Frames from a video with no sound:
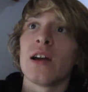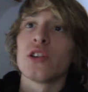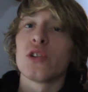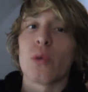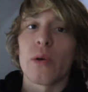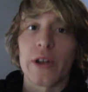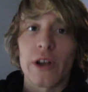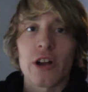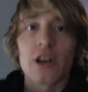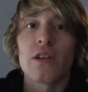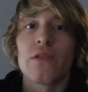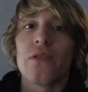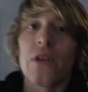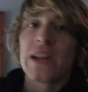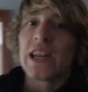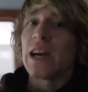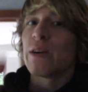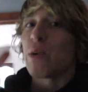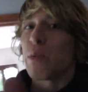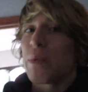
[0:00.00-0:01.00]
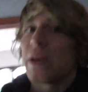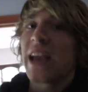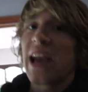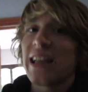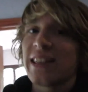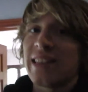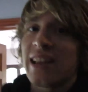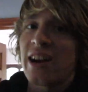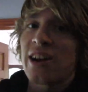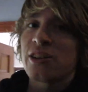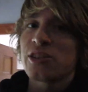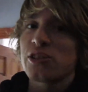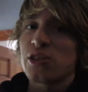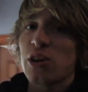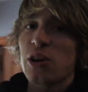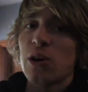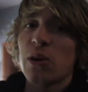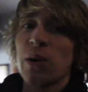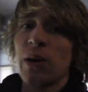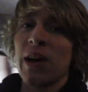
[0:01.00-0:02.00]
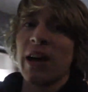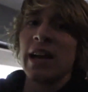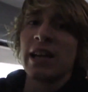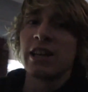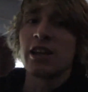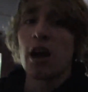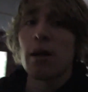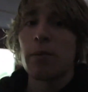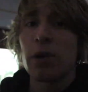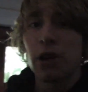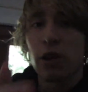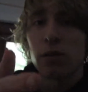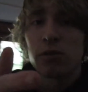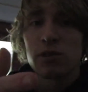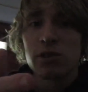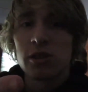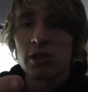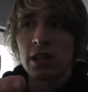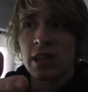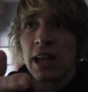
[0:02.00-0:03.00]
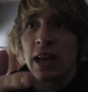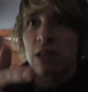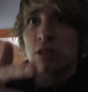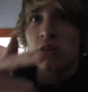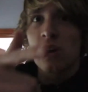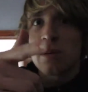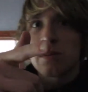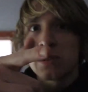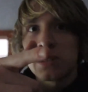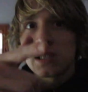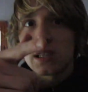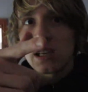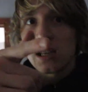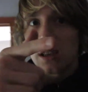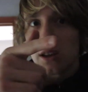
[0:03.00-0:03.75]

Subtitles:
to where you're going to find out when we get there, so... Yeah, I better go and see you now, so I'm gonna see